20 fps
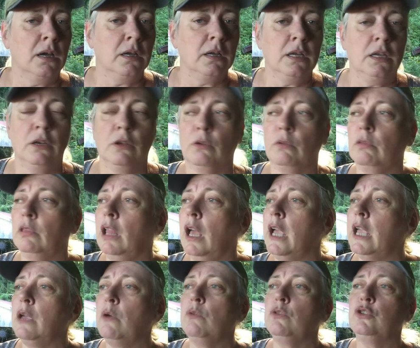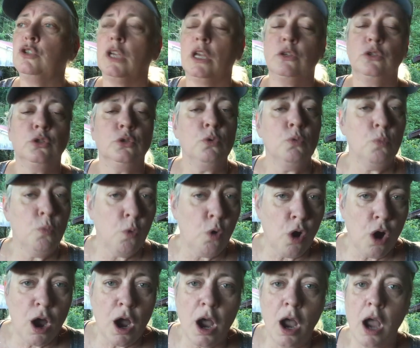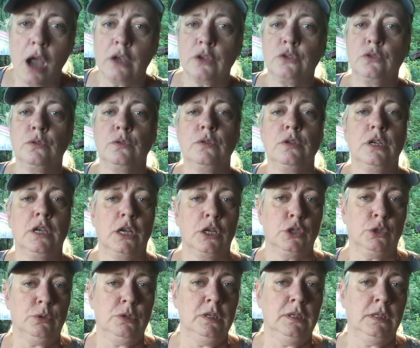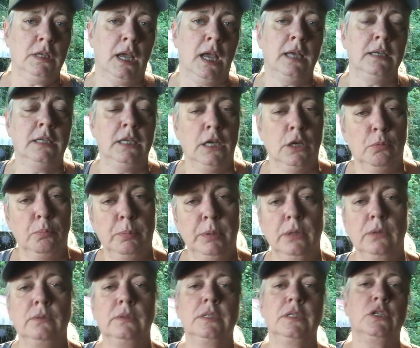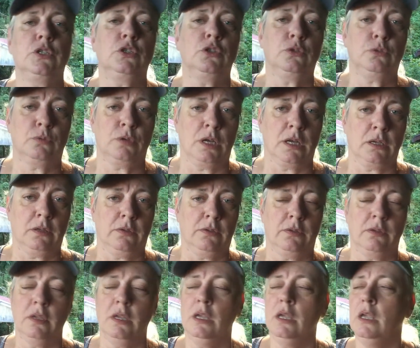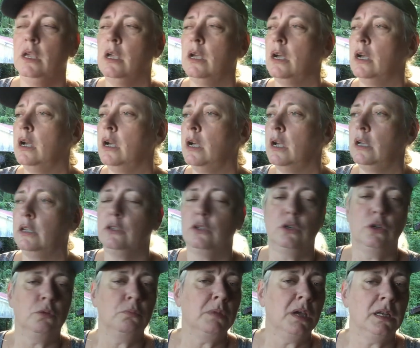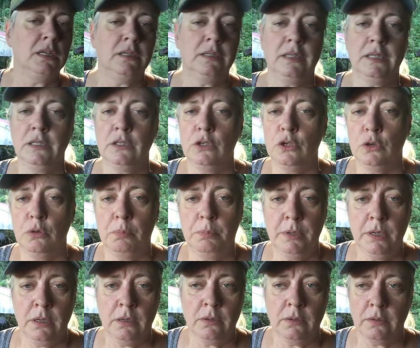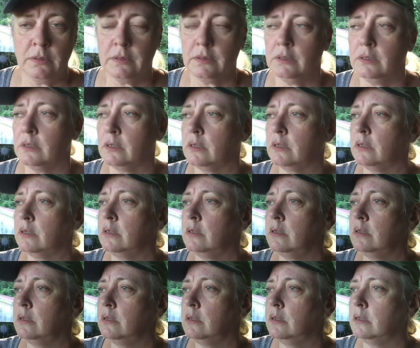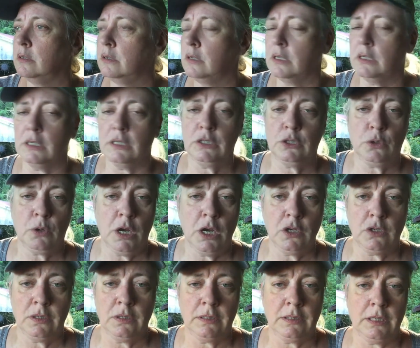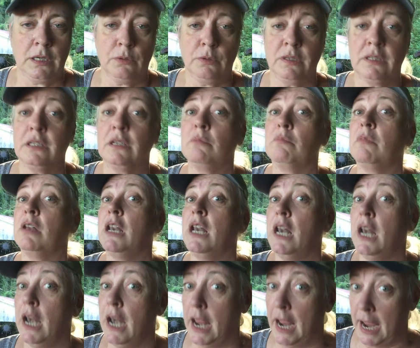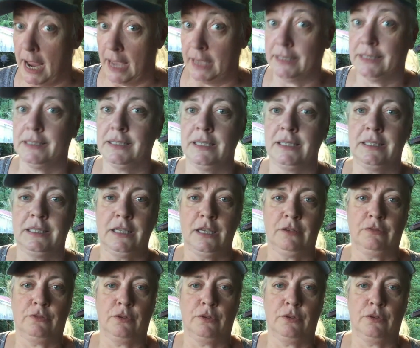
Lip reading: you know, light, gentle walks through the countryside to help build his strength. No medicine, no pills, because goodness gracious, there was some nasty stuff